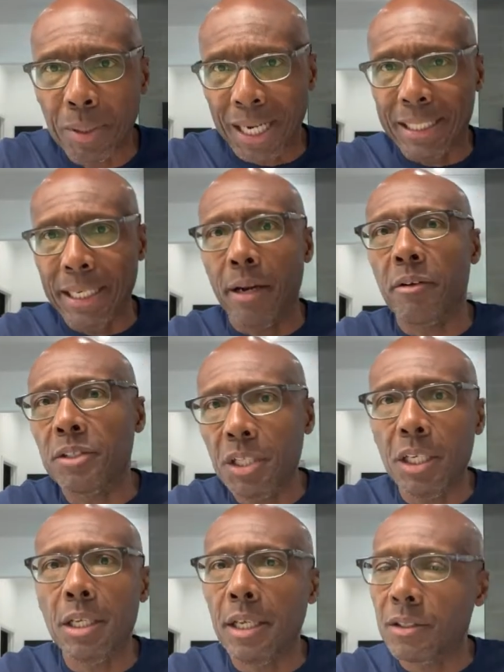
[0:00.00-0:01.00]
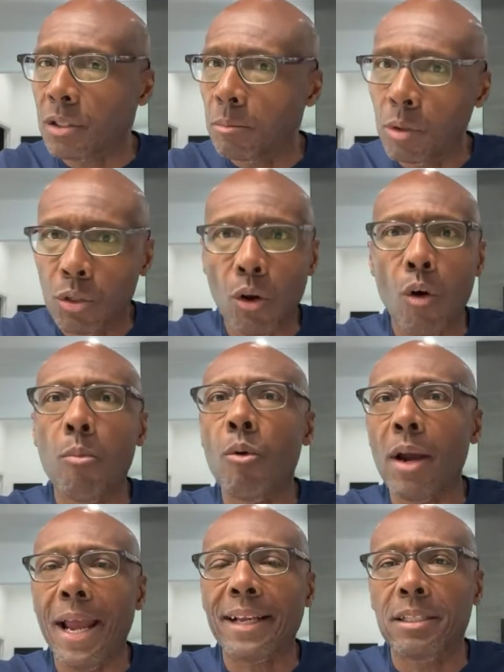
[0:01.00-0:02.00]
but I guarantee you there's some good old
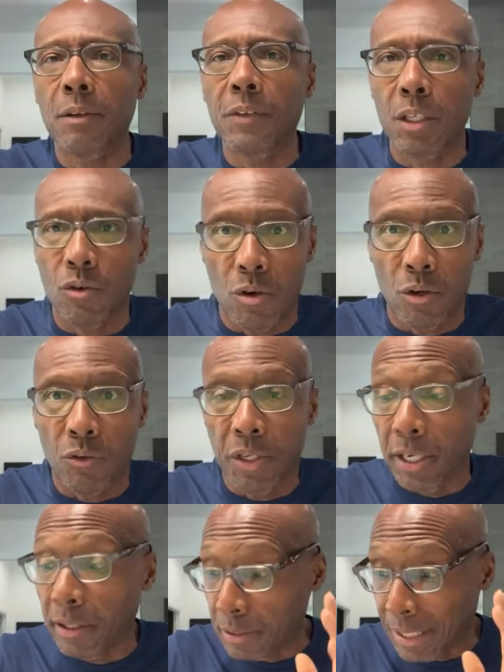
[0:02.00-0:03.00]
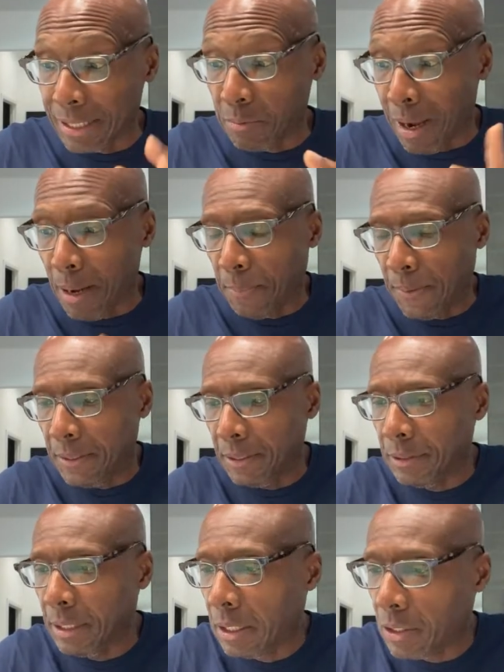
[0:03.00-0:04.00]
boy activity going on there. That's my opinion.
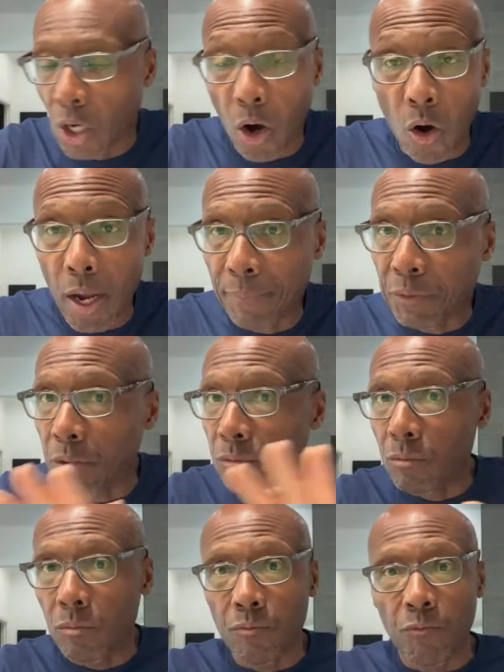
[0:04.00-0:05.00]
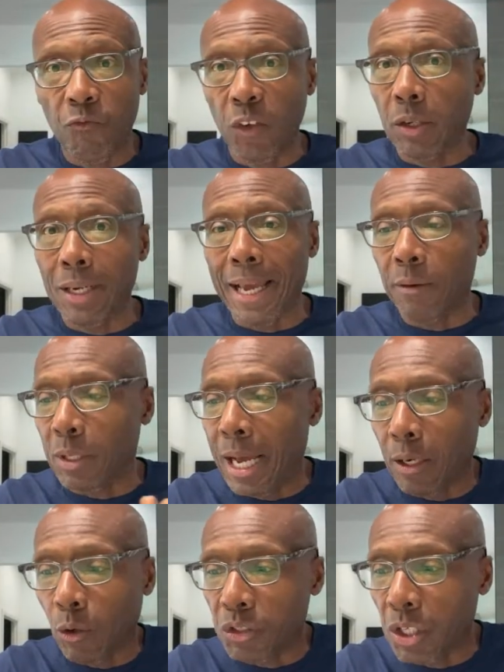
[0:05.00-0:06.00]
Y'all have to figure that one
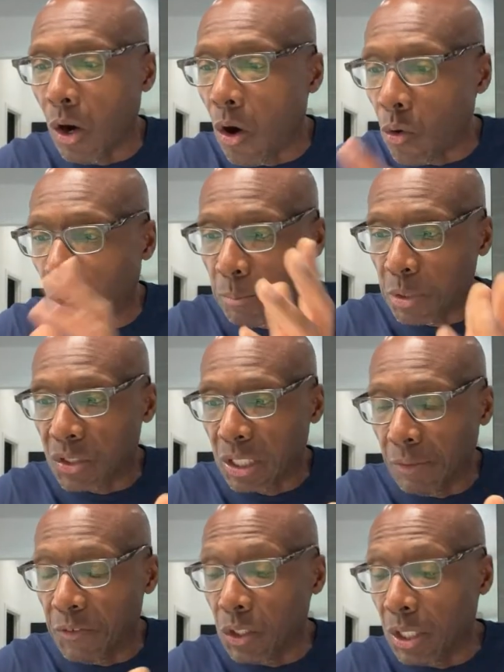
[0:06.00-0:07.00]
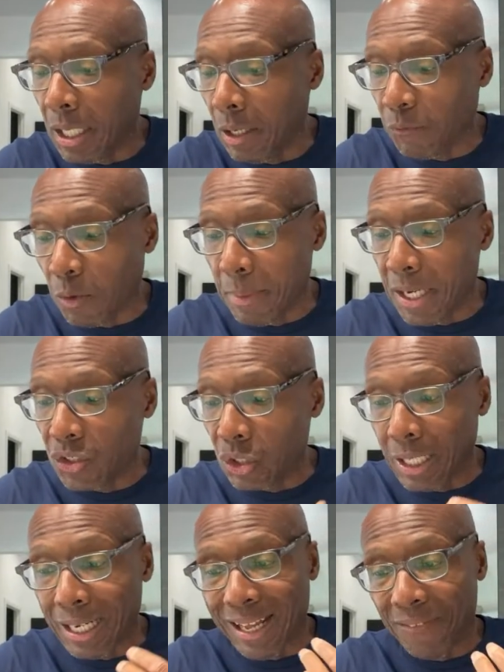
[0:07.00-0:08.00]
out on your own. I'm just giving you the
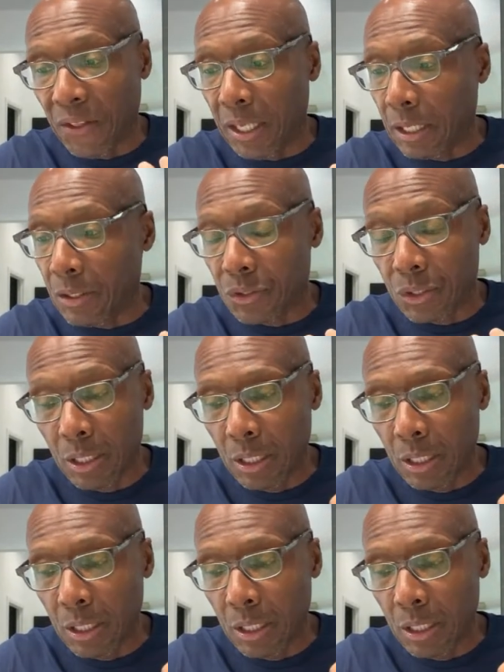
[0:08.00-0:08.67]
information, and I think it's,